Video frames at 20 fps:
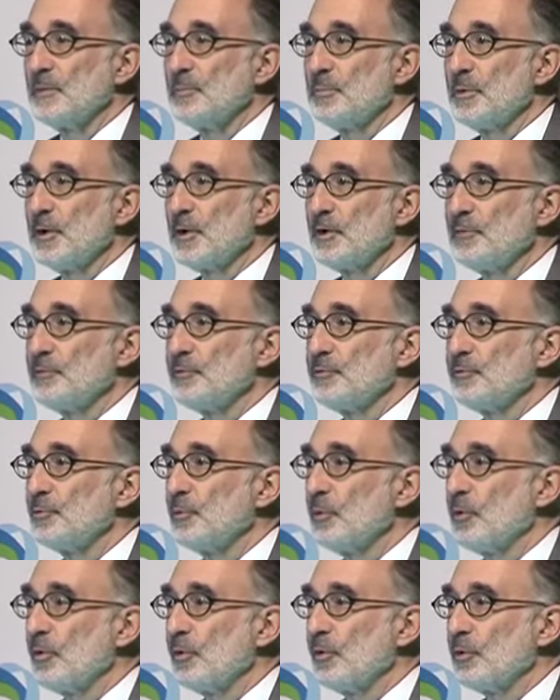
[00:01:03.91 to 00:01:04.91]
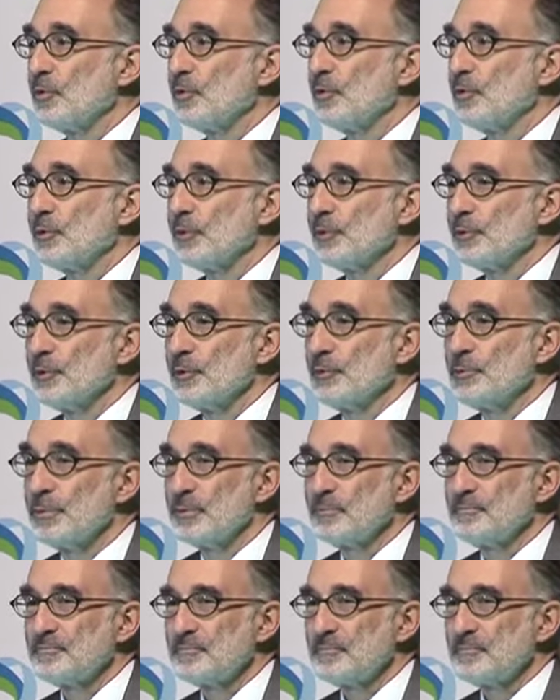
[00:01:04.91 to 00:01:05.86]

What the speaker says: the part of a small core group